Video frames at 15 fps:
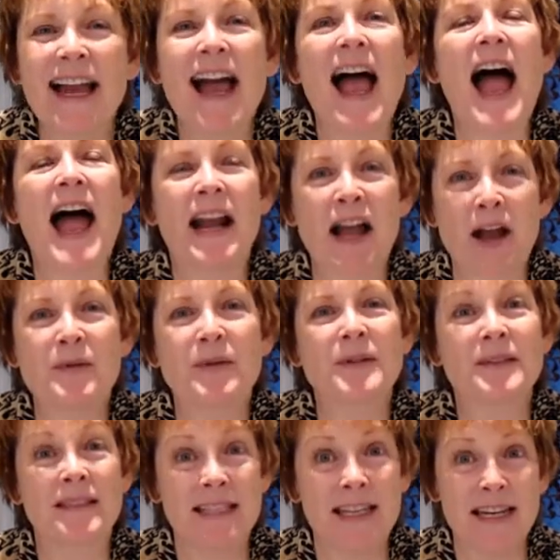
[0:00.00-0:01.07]
and I will
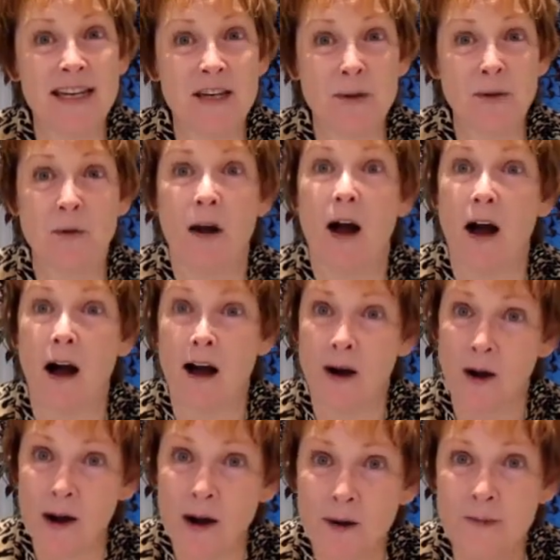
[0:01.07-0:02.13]
see you
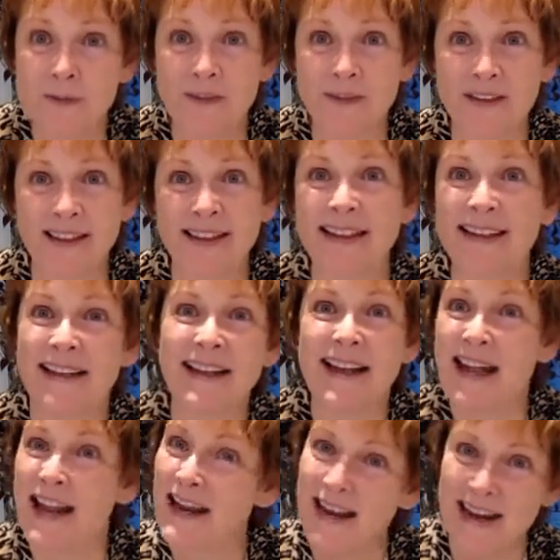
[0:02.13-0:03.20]
hopefully
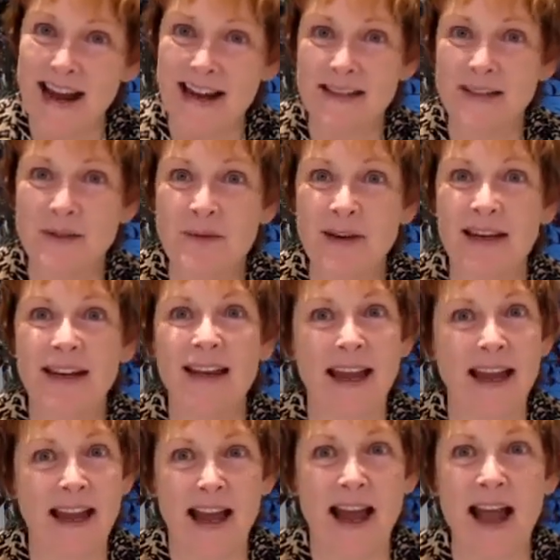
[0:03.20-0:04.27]
next week
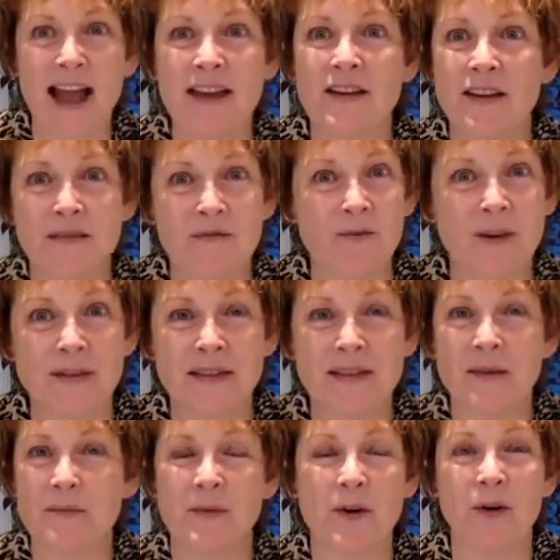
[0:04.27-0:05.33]
and in with
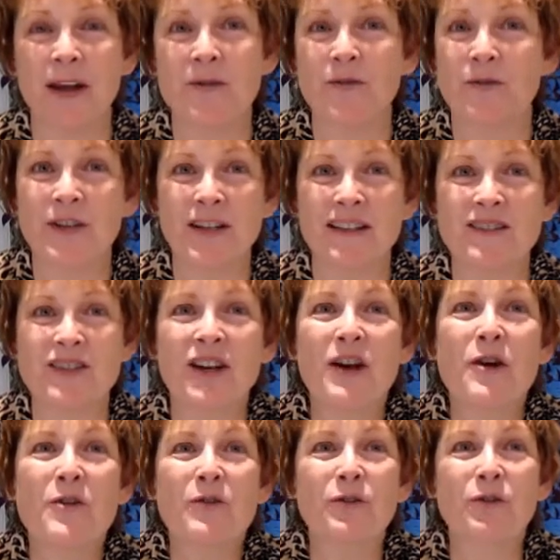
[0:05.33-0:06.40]
some great footage
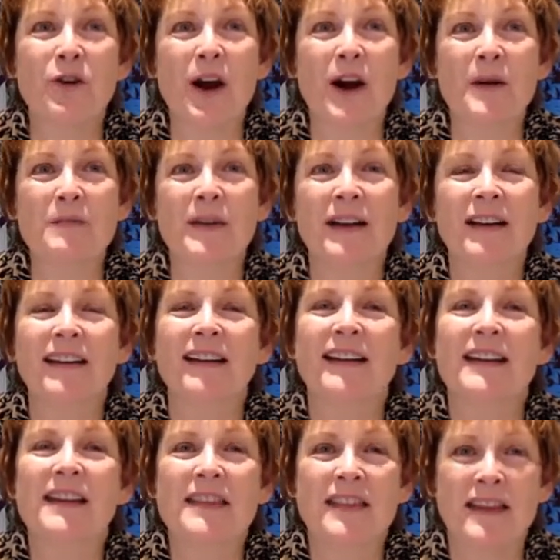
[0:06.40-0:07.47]
from
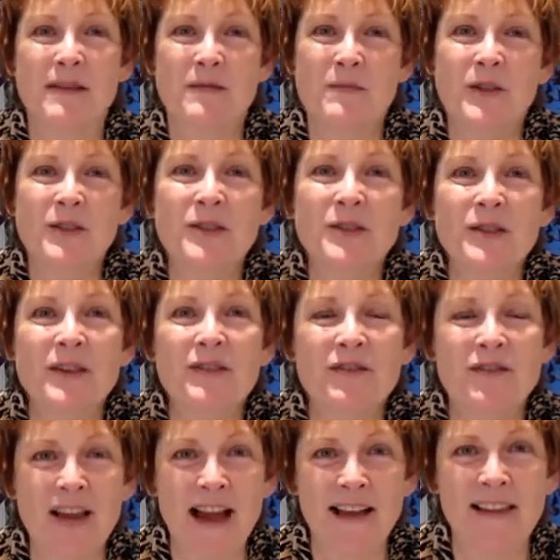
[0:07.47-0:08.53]
the Missouri
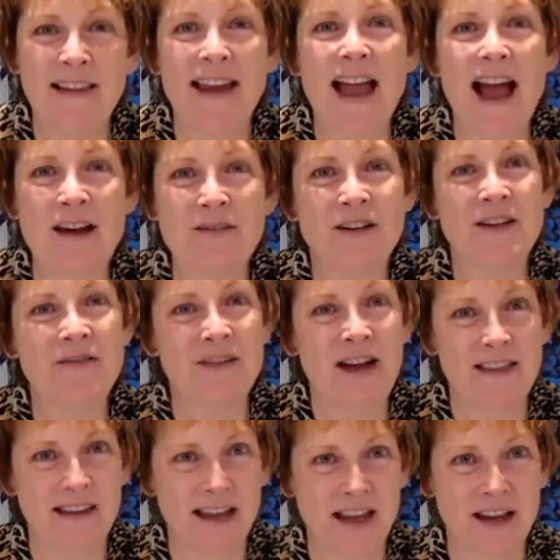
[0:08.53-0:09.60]
Valley African
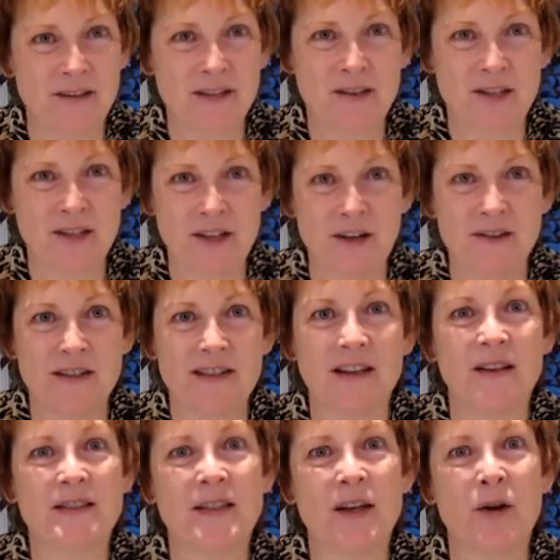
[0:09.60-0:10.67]
Violet Council show in
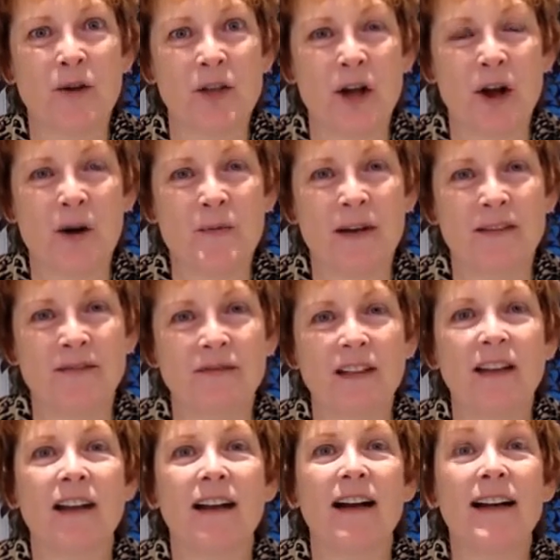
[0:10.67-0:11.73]
Tulsa, Oklahoma.
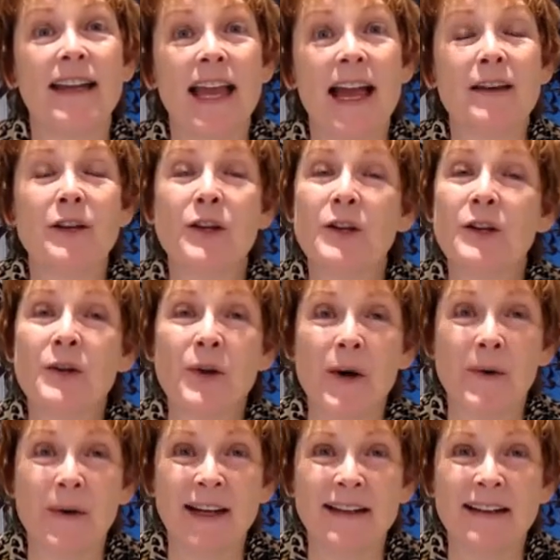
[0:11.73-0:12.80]
Again, good
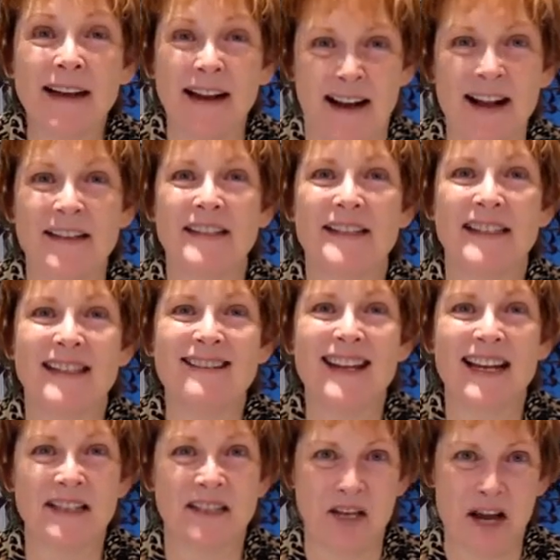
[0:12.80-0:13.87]
growing. I'll see you
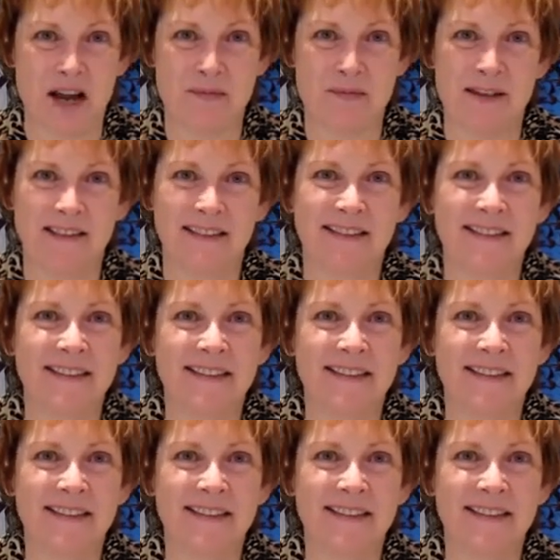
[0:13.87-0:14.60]
next time.